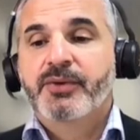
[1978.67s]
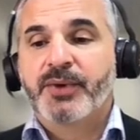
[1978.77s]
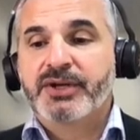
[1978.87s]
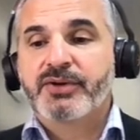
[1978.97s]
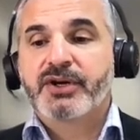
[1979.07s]

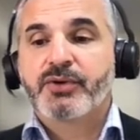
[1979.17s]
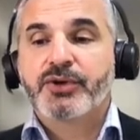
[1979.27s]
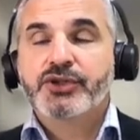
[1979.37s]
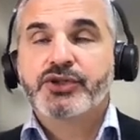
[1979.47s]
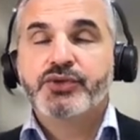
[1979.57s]
when you are
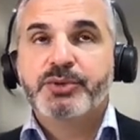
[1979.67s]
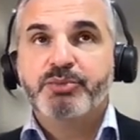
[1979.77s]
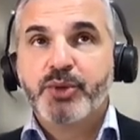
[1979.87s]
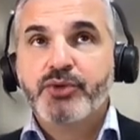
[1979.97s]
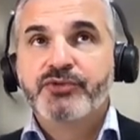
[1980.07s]
going to
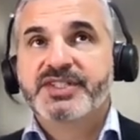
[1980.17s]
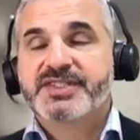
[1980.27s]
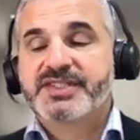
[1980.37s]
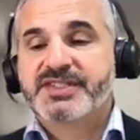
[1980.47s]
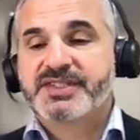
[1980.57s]
improve the
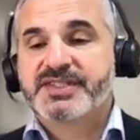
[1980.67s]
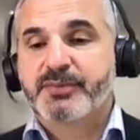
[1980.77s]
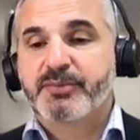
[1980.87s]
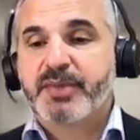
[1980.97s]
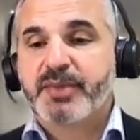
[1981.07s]
system
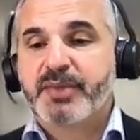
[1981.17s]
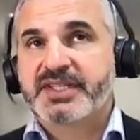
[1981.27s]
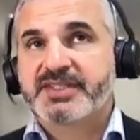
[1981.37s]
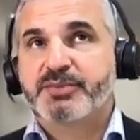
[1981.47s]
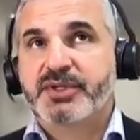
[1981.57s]
based on our
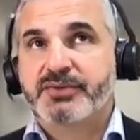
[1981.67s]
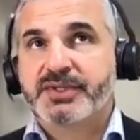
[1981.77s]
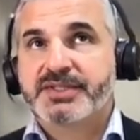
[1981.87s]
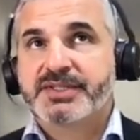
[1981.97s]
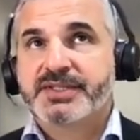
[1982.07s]

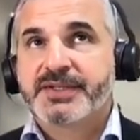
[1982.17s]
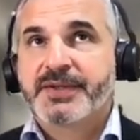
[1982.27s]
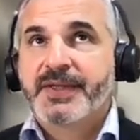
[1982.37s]
experience.